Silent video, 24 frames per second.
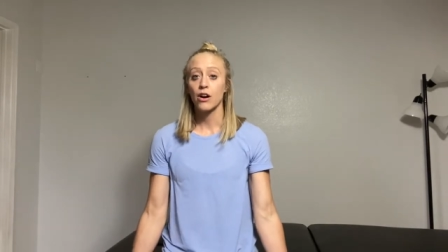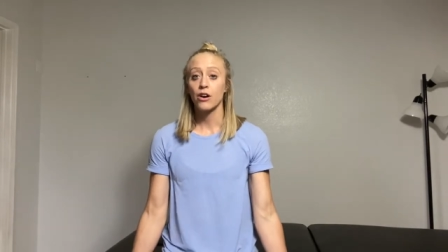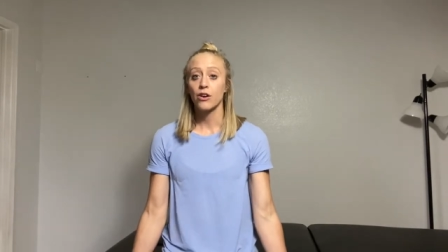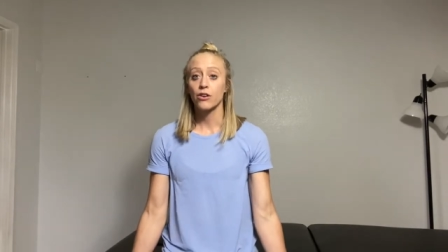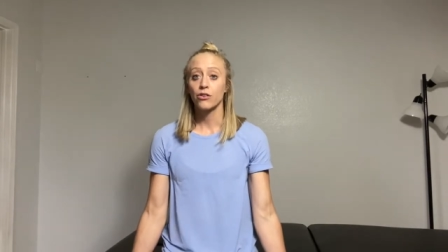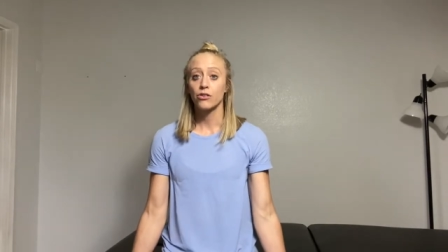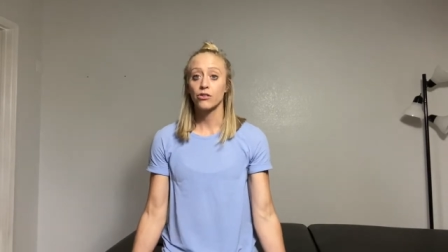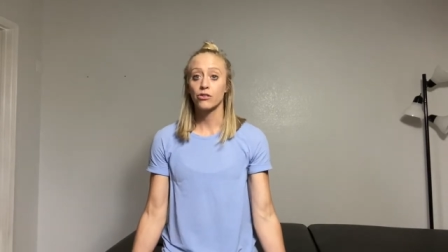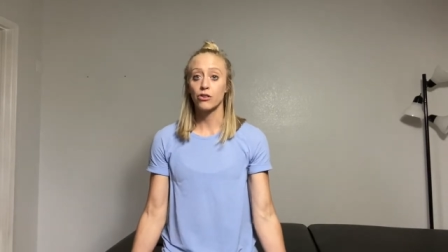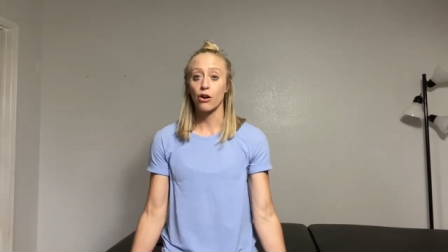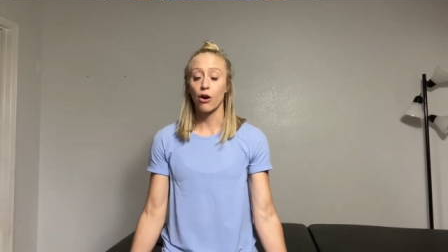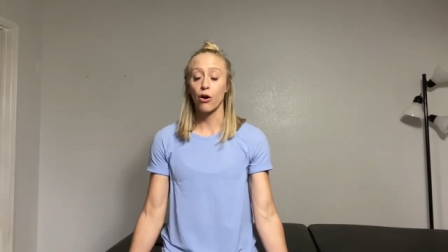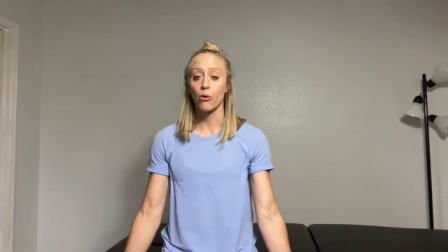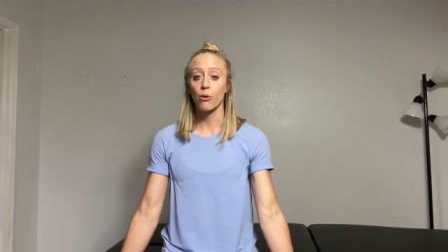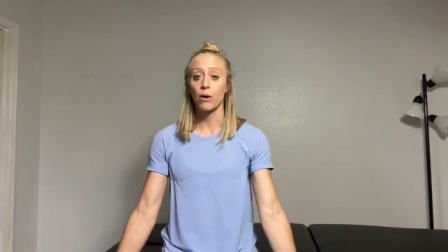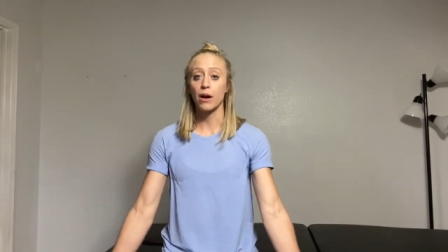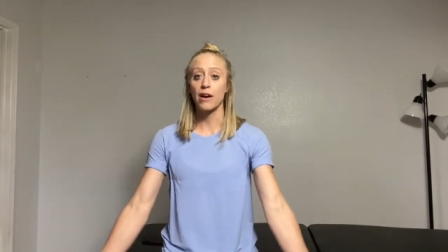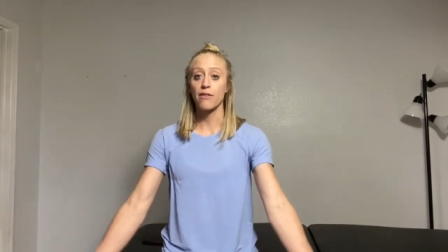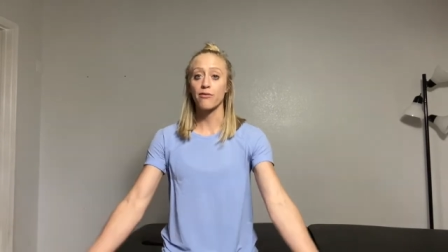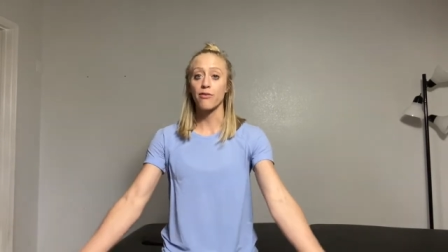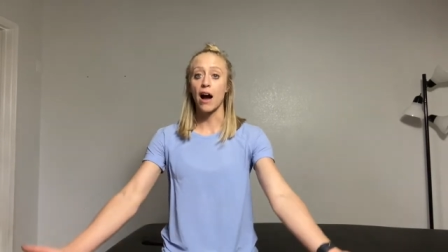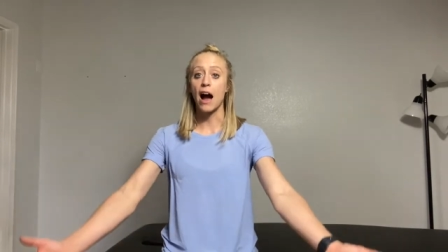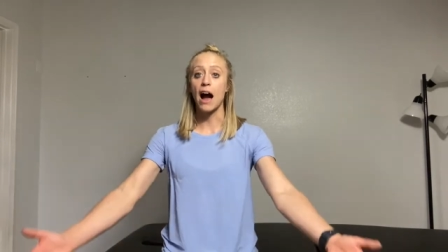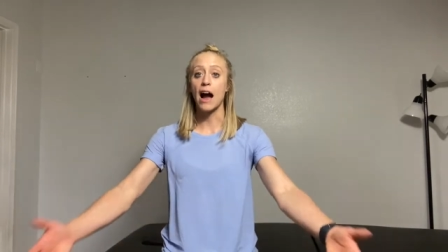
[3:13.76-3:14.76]
So
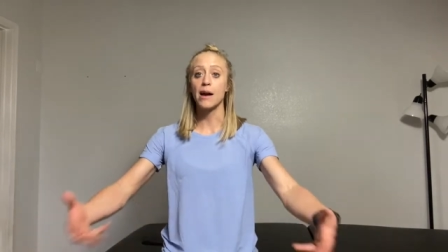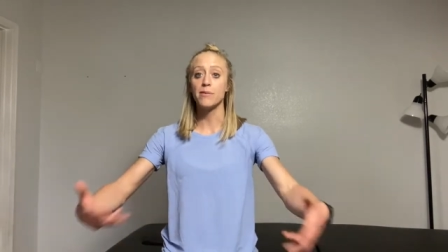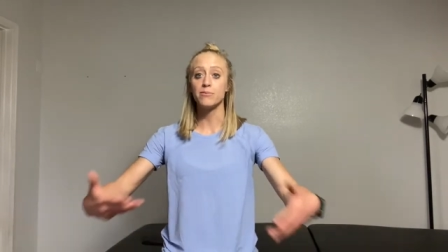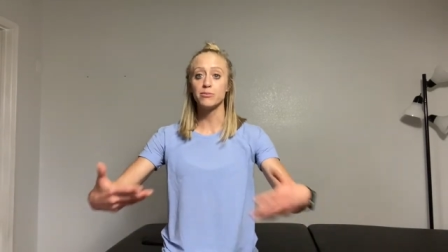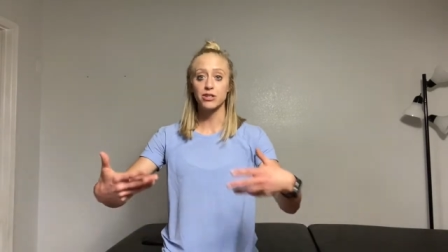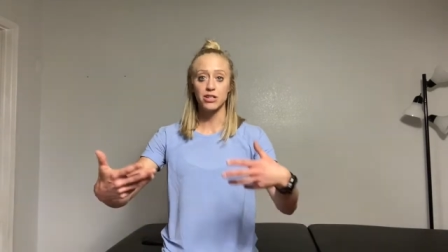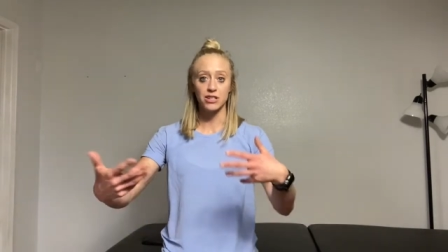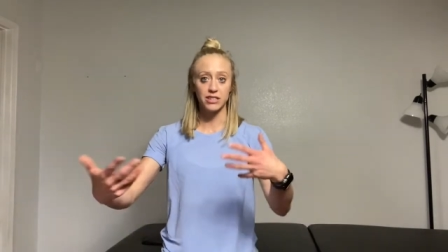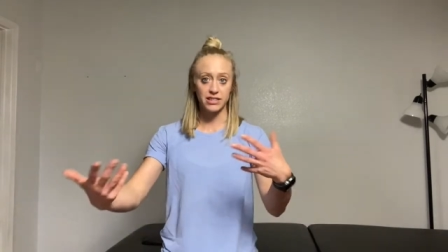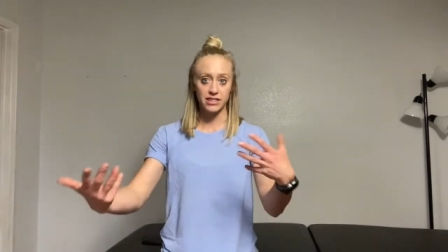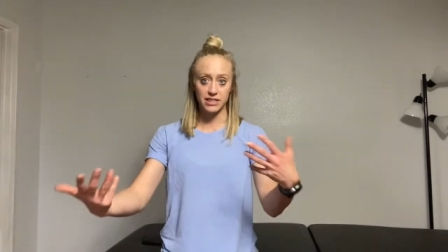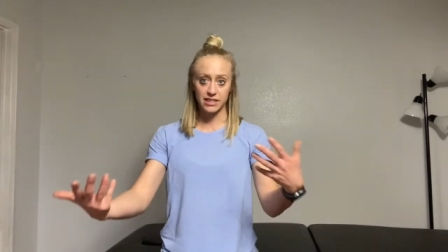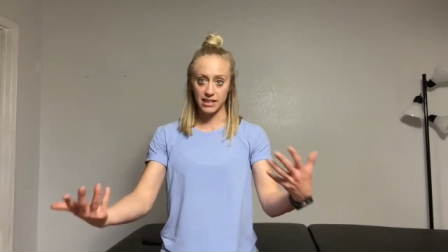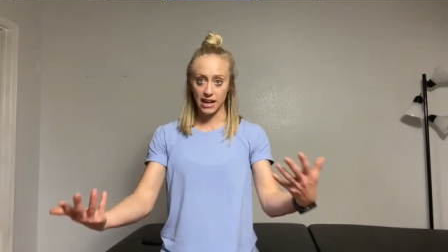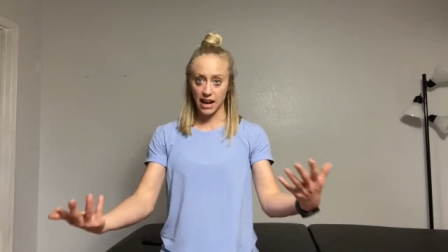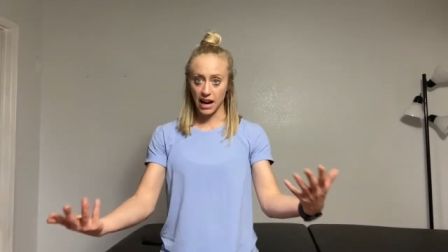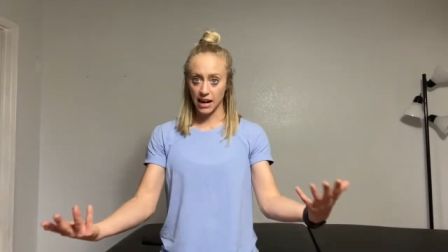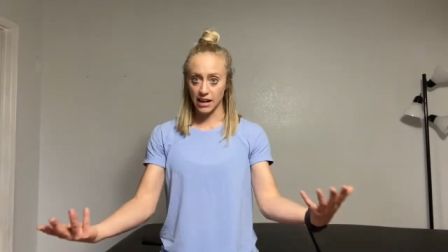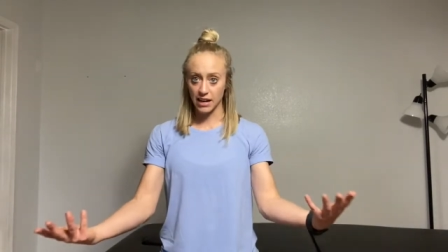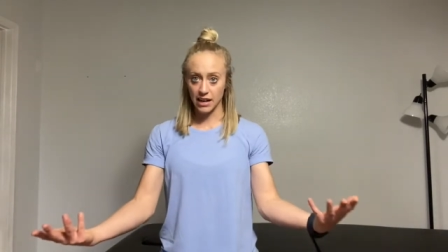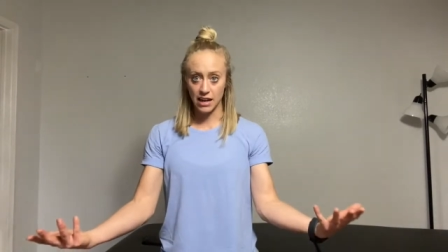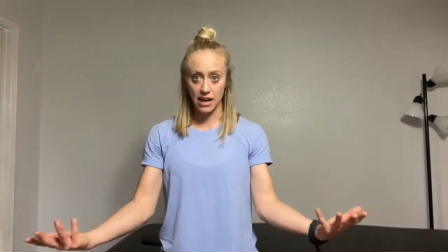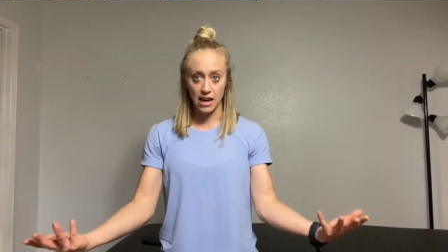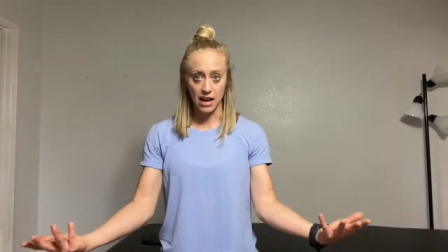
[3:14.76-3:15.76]
if I'm just
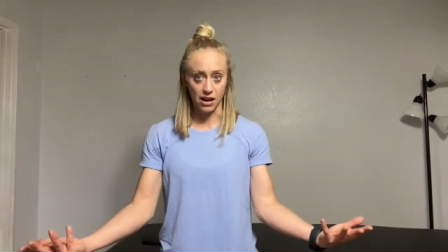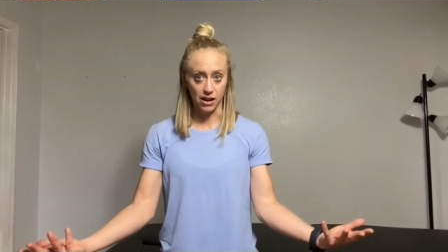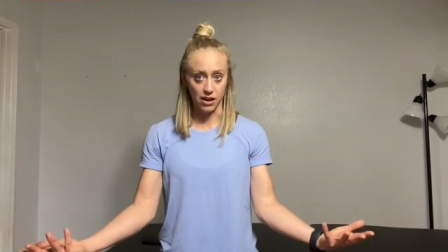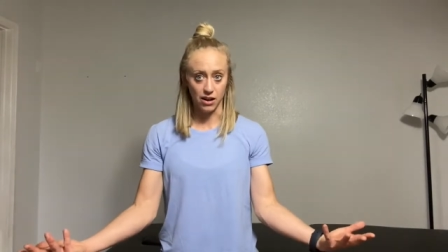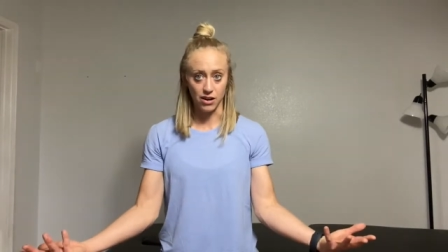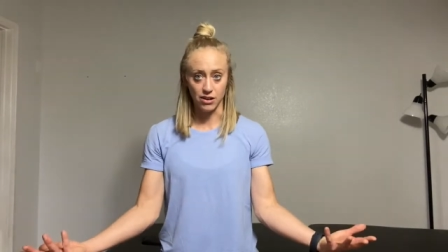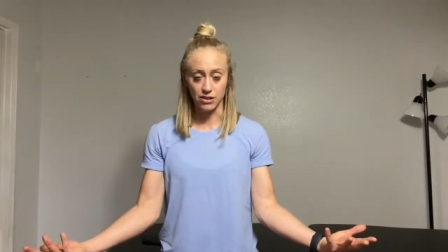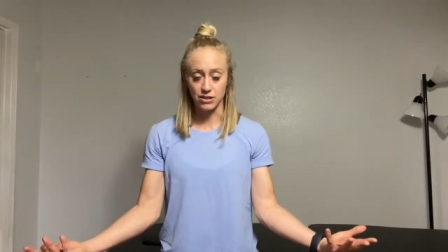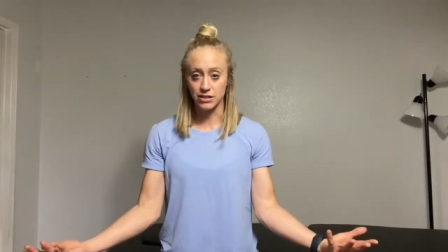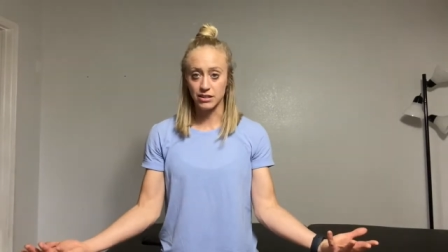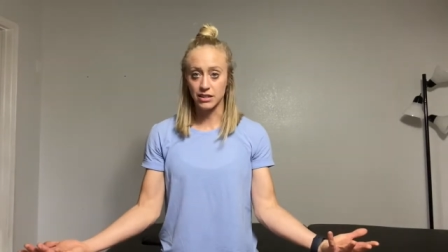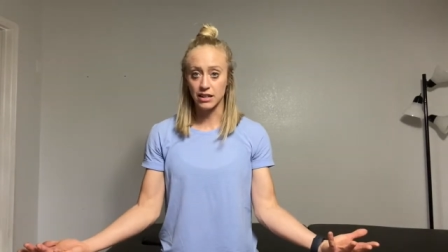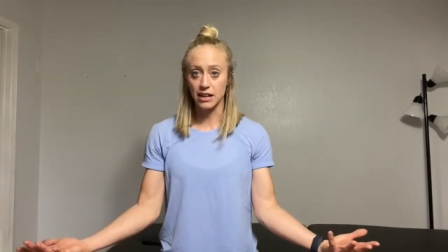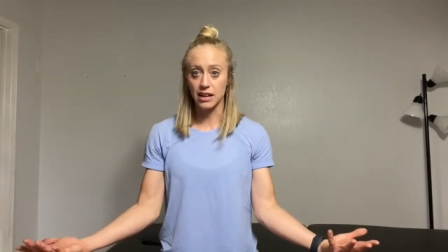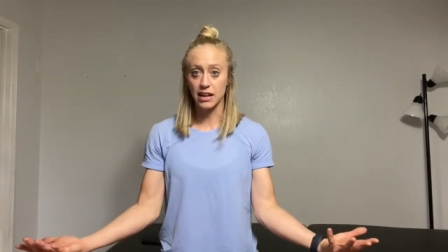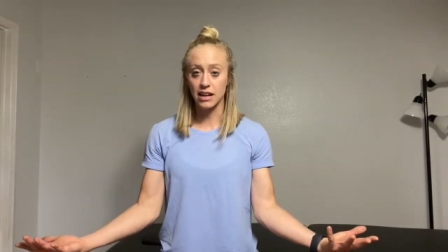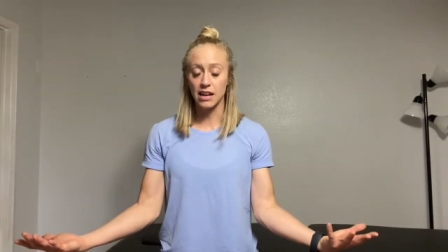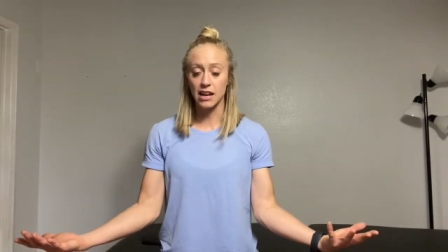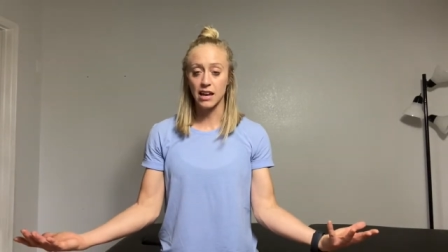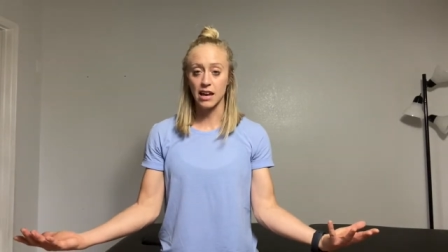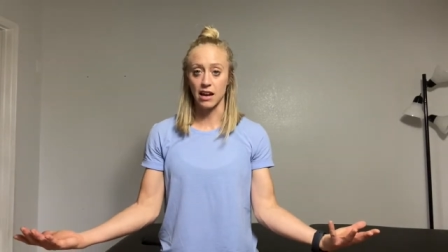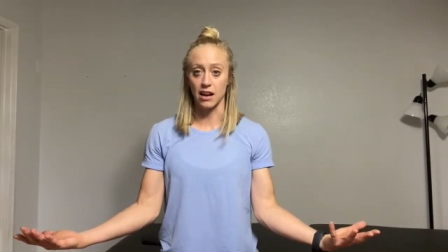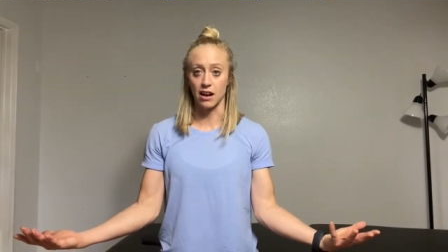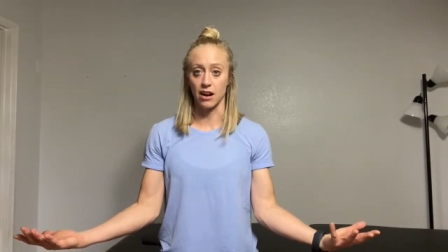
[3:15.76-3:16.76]
standing here or
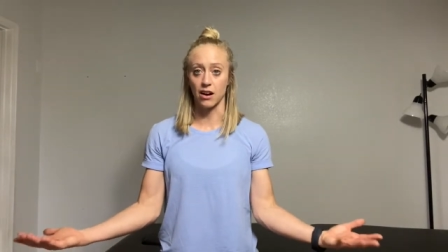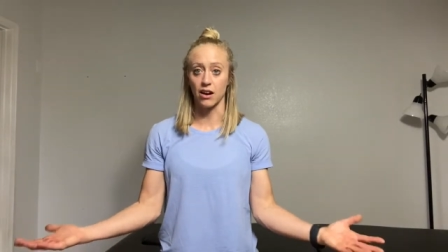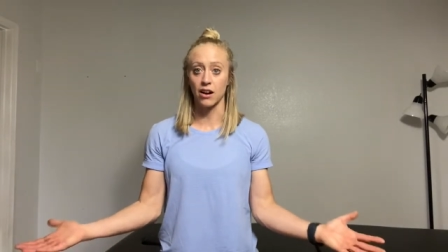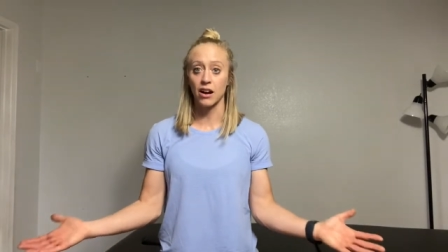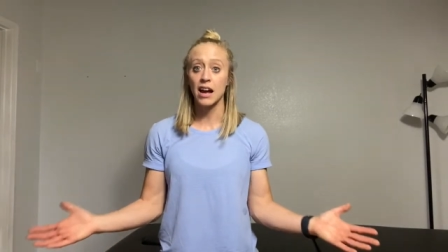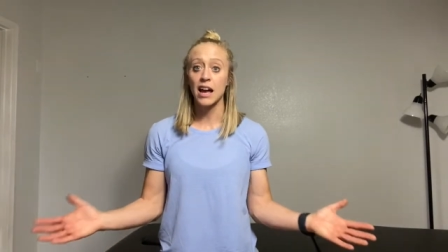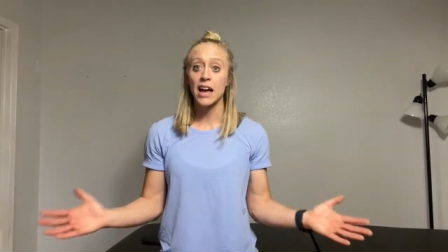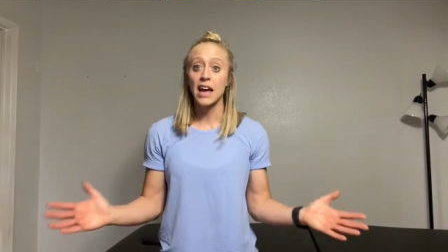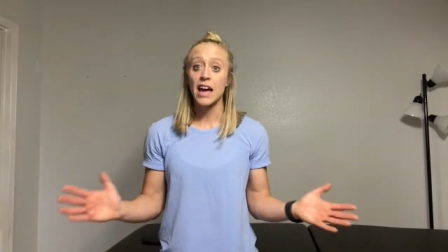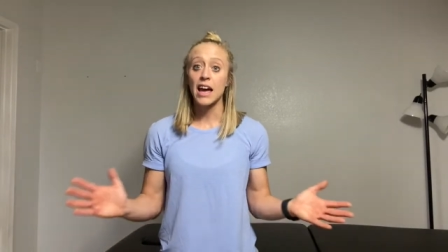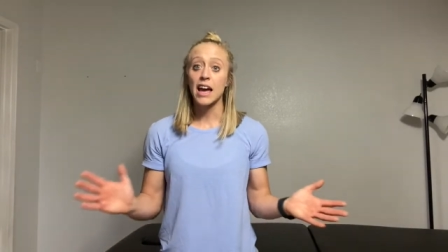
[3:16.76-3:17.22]
sitting here,